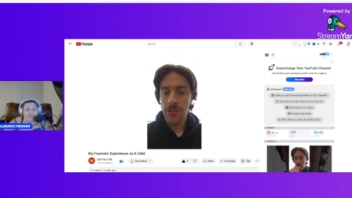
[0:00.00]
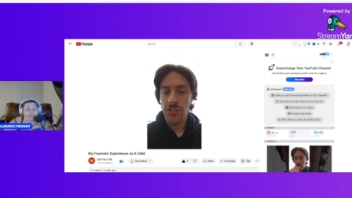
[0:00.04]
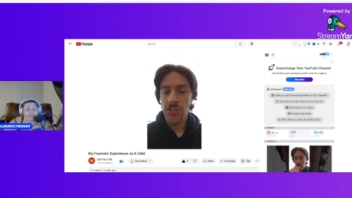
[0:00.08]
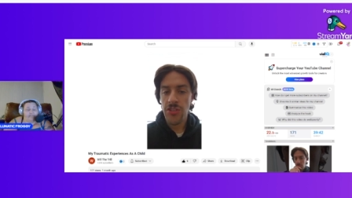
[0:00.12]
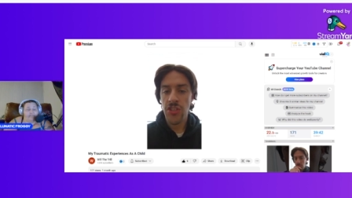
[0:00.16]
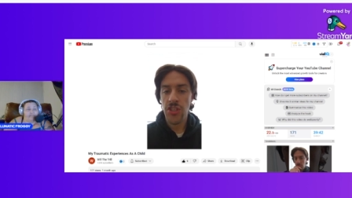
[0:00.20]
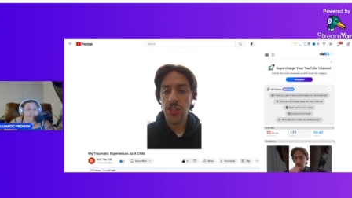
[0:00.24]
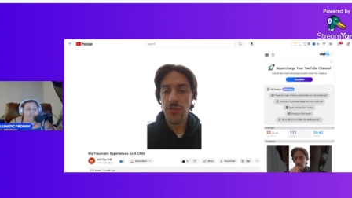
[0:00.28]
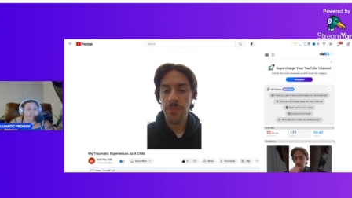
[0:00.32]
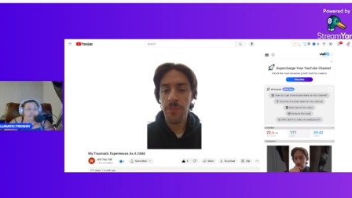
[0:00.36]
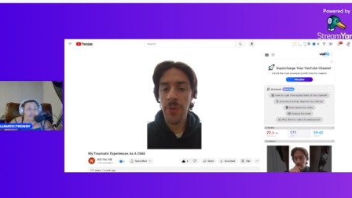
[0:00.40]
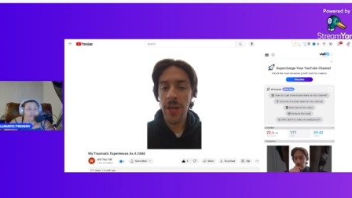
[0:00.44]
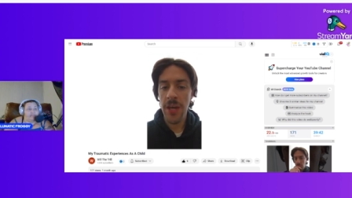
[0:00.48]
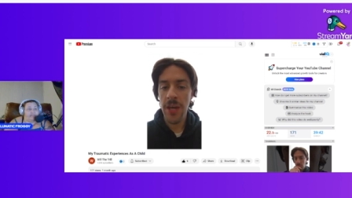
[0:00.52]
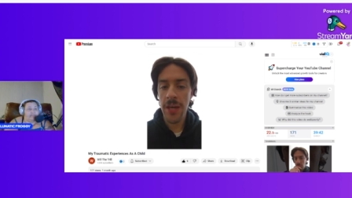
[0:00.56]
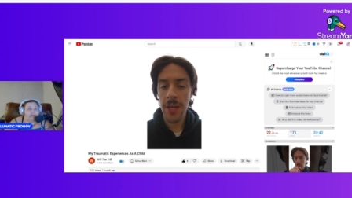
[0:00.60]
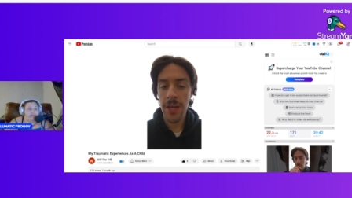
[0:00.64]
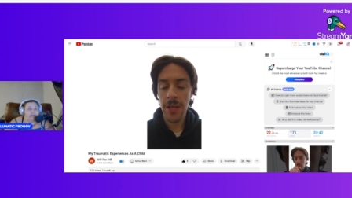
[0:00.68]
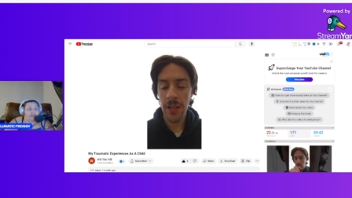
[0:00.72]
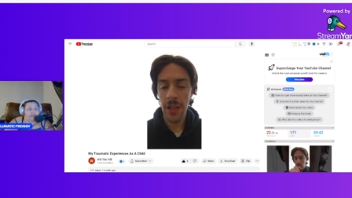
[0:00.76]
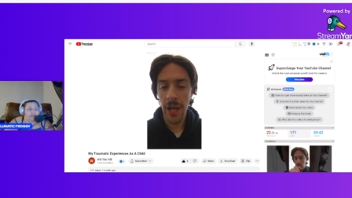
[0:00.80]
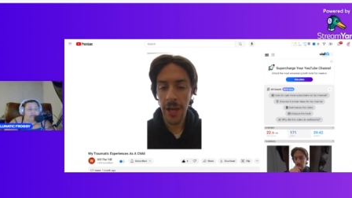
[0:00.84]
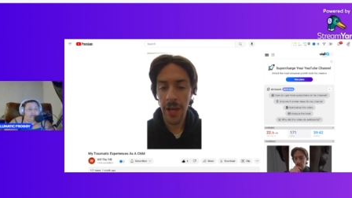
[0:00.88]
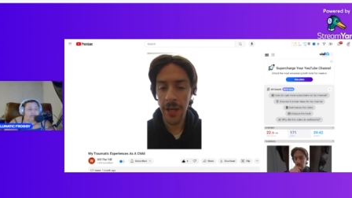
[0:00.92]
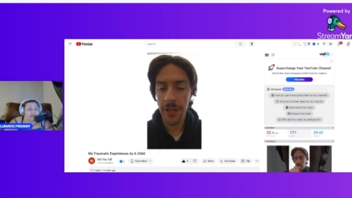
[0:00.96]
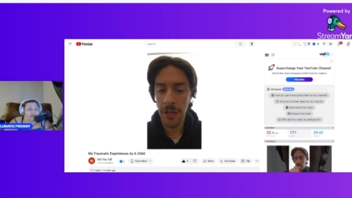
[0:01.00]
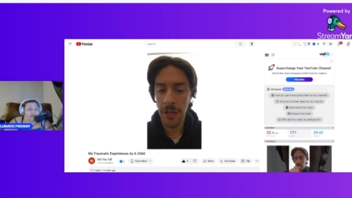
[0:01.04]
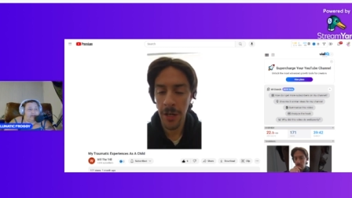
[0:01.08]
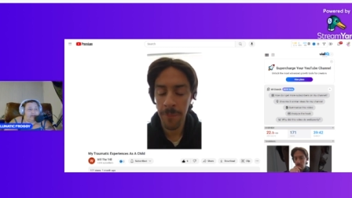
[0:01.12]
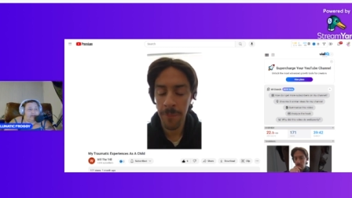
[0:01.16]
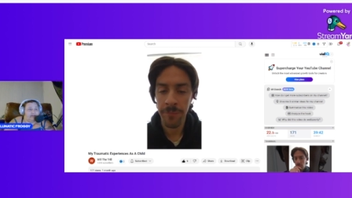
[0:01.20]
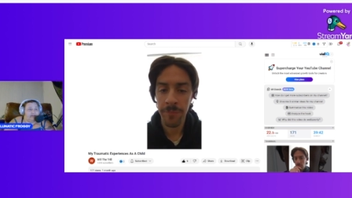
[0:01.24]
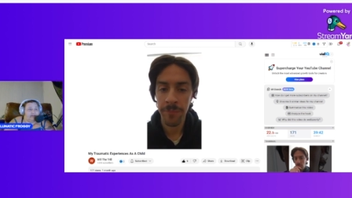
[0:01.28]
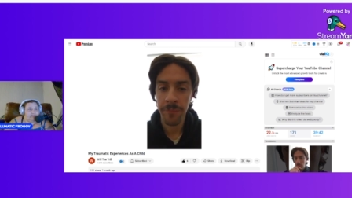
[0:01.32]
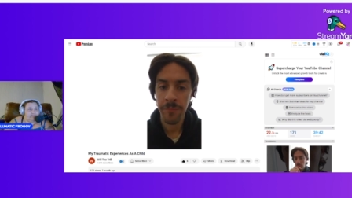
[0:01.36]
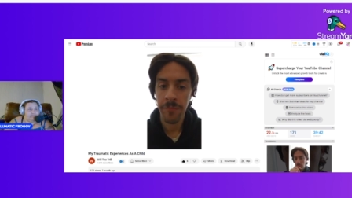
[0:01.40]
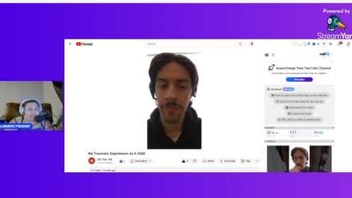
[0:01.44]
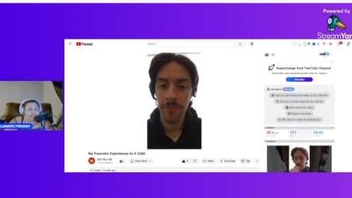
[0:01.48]
just be like,
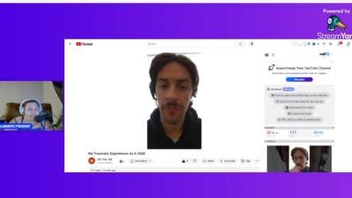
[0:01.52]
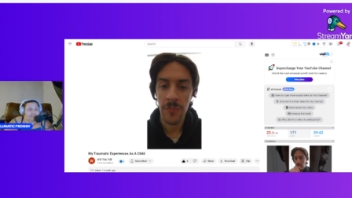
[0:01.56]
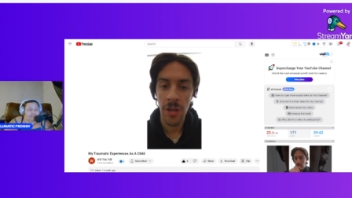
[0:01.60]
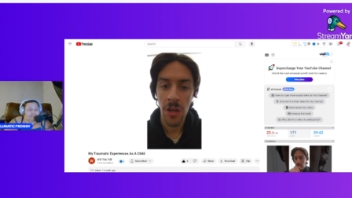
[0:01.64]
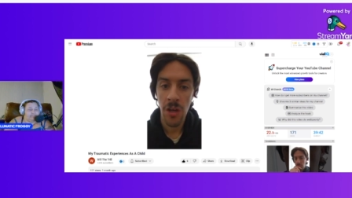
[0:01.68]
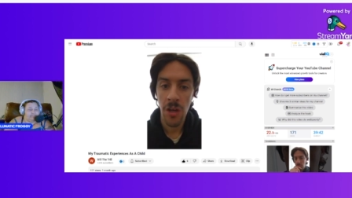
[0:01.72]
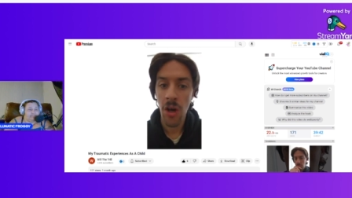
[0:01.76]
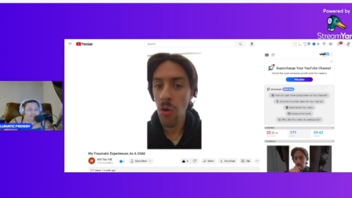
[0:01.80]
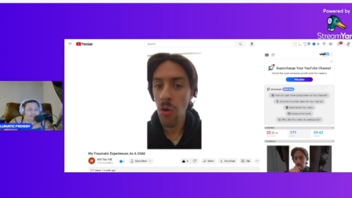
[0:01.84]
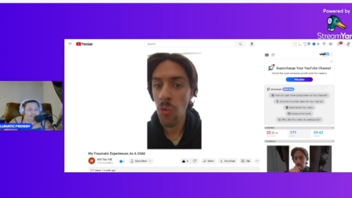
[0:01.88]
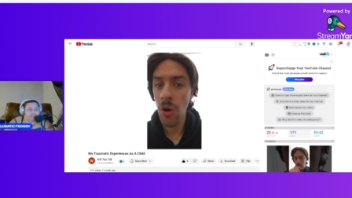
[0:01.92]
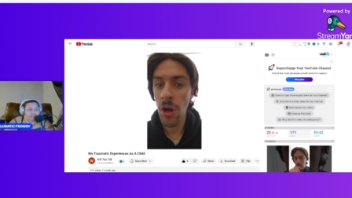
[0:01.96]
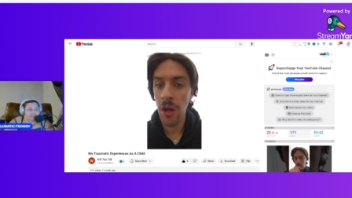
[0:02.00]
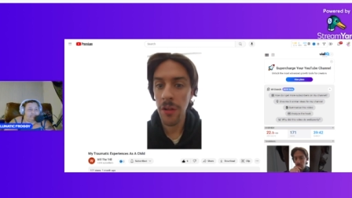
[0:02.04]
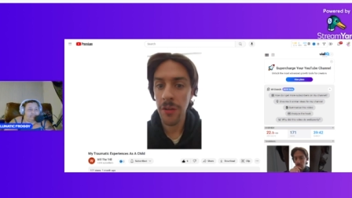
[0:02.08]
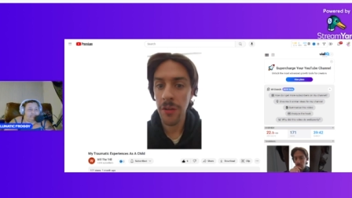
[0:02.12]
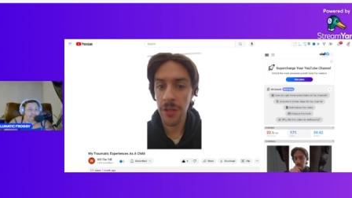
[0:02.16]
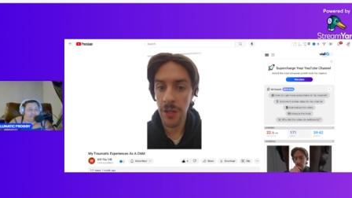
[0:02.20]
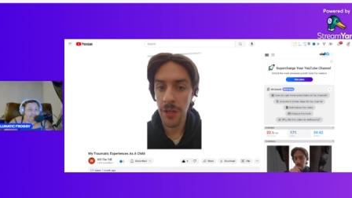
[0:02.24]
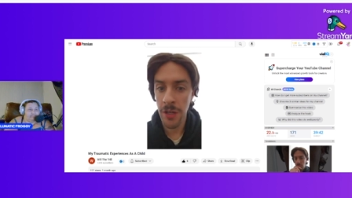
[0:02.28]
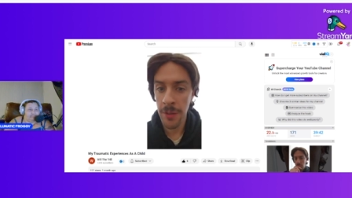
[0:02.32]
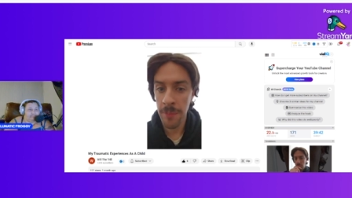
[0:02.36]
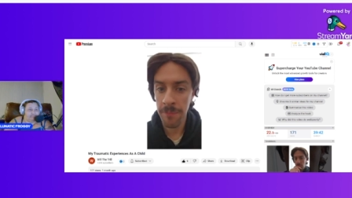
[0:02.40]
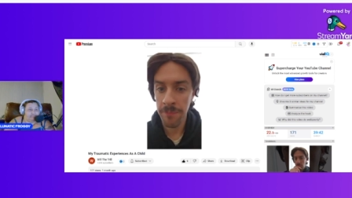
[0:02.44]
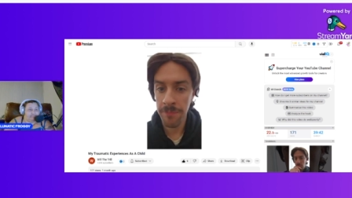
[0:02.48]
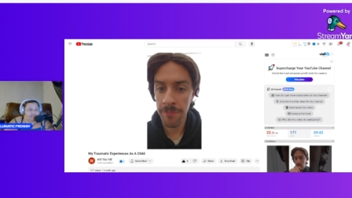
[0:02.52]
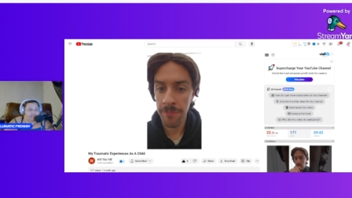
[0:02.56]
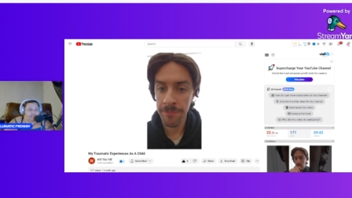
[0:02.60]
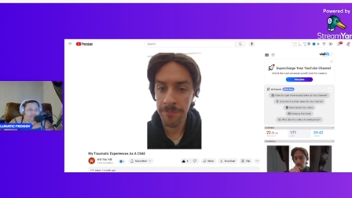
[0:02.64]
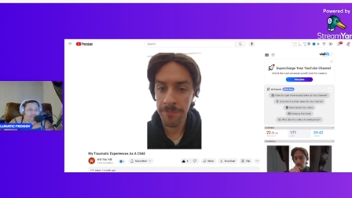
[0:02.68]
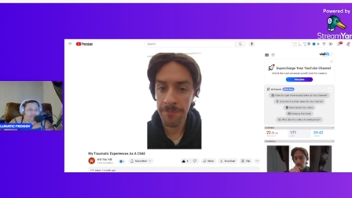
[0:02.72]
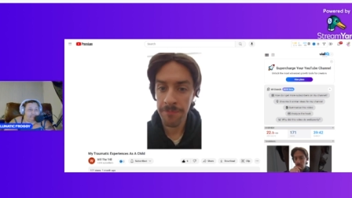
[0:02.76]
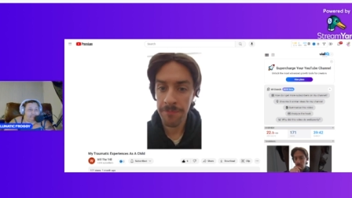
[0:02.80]
um, well, um,